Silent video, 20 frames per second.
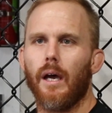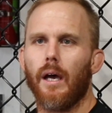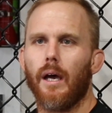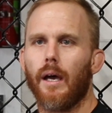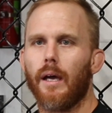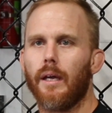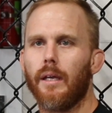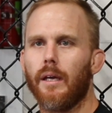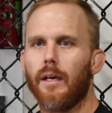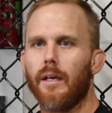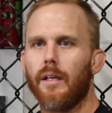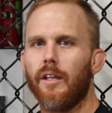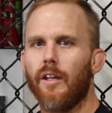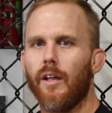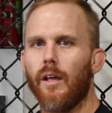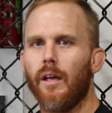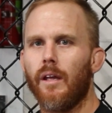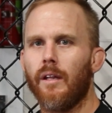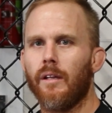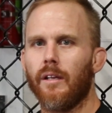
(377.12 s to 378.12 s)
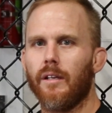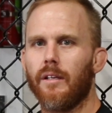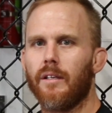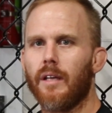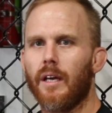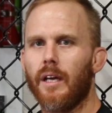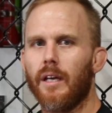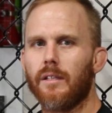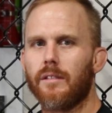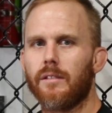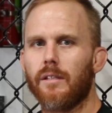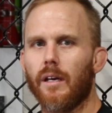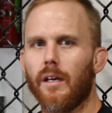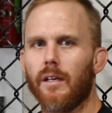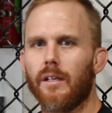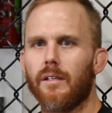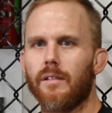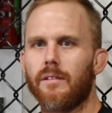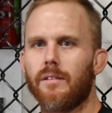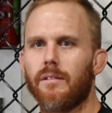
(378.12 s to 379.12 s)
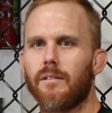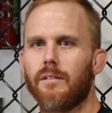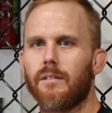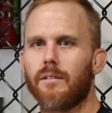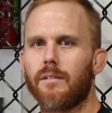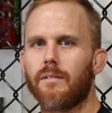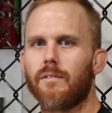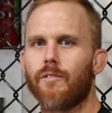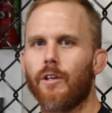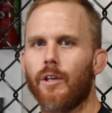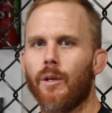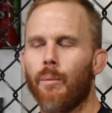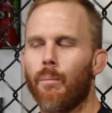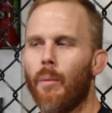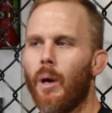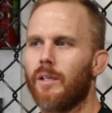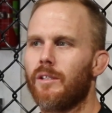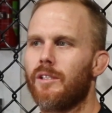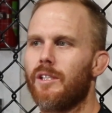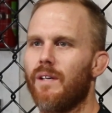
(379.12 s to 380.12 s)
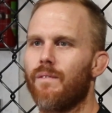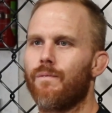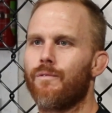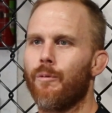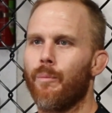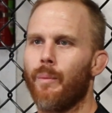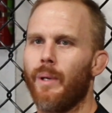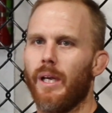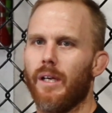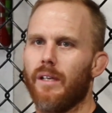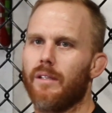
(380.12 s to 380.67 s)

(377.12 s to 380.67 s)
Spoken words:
Yeah, in the end of the day, it's like it's a mindset for me.